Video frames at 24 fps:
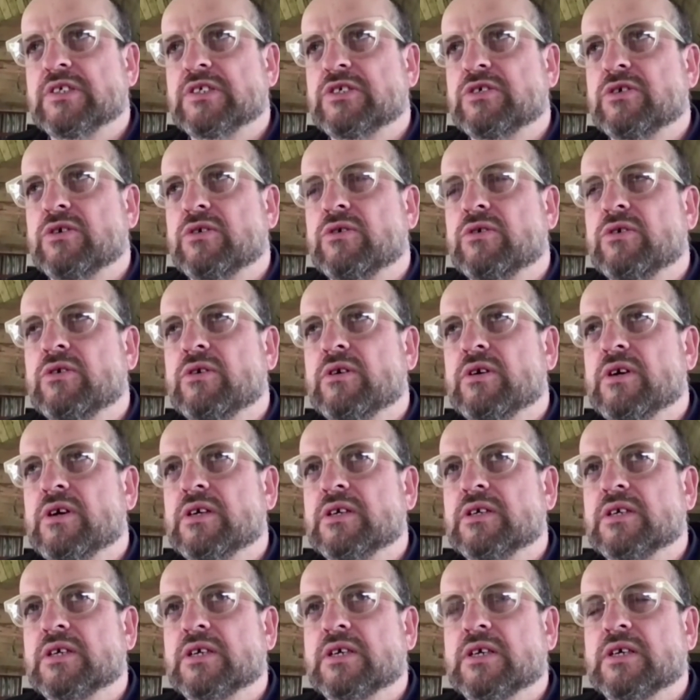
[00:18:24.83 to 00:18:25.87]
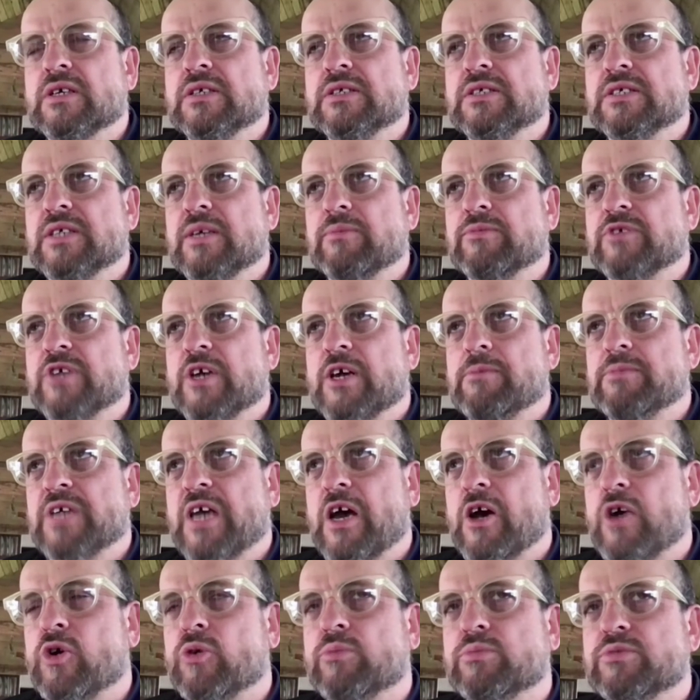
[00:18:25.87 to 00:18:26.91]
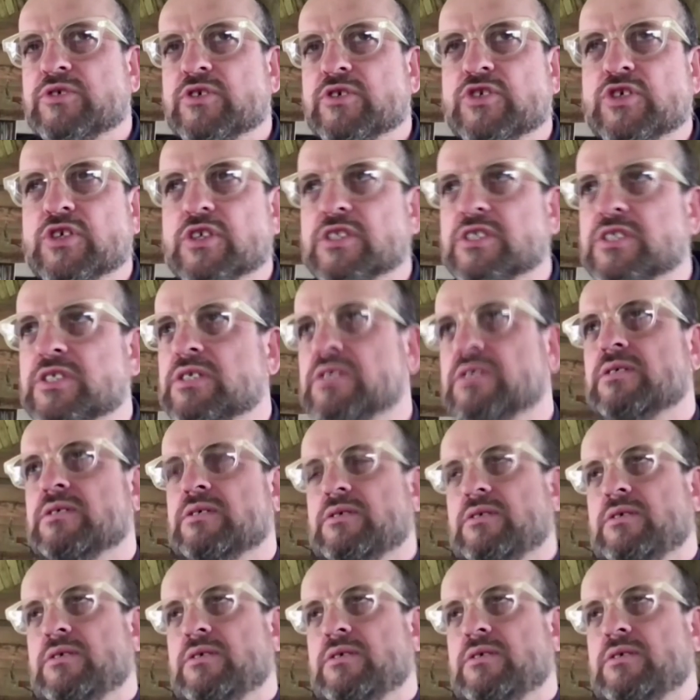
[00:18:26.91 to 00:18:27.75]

So it can sometimes help to just